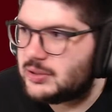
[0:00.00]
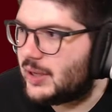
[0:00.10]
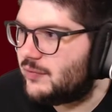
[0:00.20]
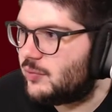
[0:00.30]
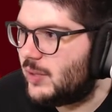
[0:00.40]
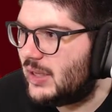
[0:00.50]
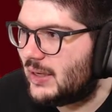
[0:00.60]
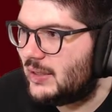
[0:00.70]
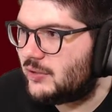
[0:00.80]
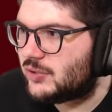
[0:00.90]
have you made
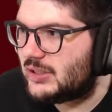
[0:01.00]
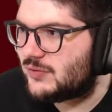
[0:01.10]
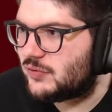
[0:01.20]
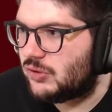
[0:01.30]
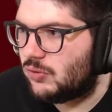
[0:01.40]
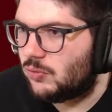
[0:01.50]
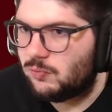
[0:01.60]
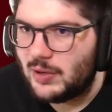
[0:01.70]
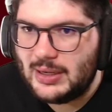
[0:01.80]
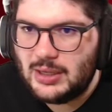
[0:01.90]
any transfers
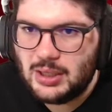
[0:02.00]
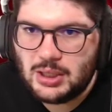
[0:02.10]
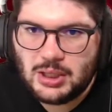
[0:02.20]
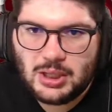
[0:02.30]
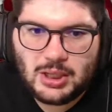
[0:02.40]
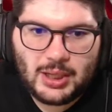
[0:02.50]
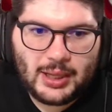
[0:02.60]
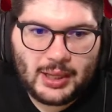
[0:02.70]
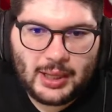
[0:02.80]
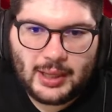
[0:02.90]
already?
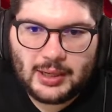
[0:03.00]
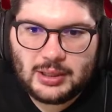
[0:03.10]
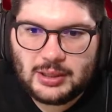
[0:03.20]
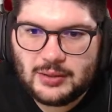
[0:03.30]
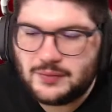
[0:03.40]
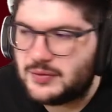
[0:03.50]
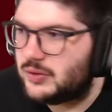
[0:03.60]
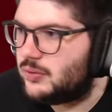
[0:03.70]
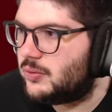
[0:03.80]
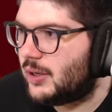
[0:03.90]
And if
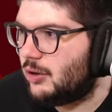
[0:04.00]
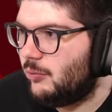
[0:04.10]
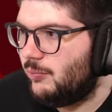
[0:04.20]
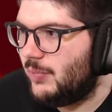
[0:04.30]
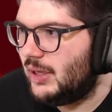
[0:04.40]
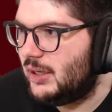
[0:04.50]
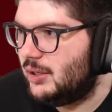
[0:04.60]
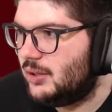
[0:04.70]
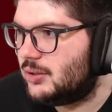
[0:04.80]
so, how many?